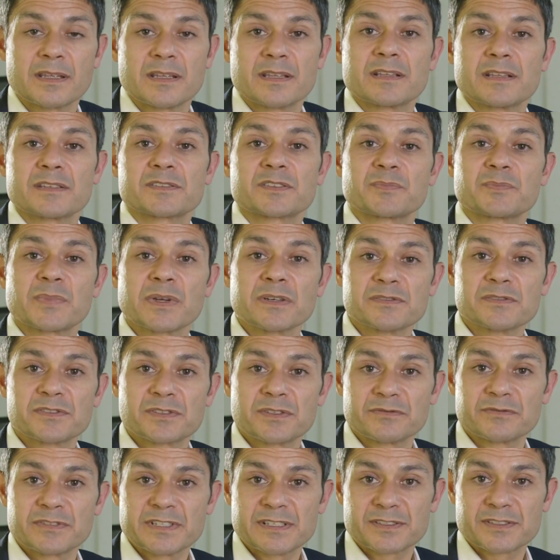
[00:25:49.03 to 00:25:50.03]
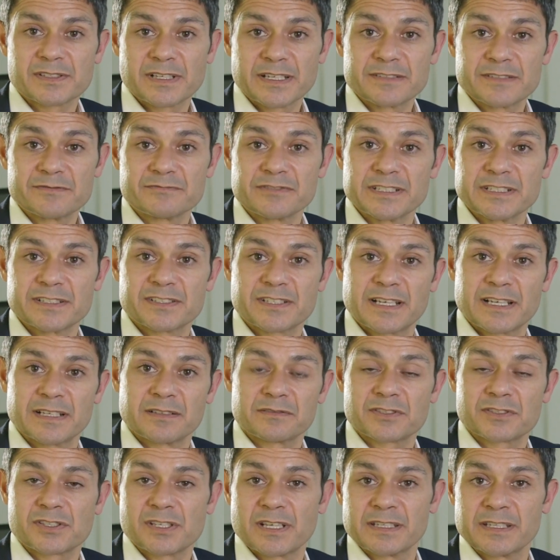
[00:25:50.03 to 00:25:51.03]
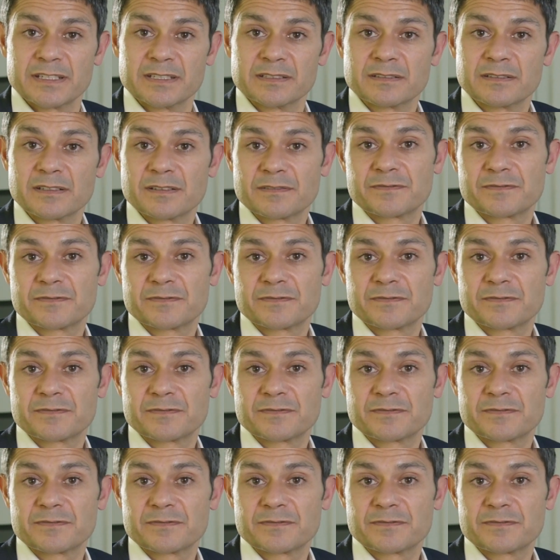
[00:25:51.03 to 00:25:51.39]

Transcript: Suppose there is a retail chain,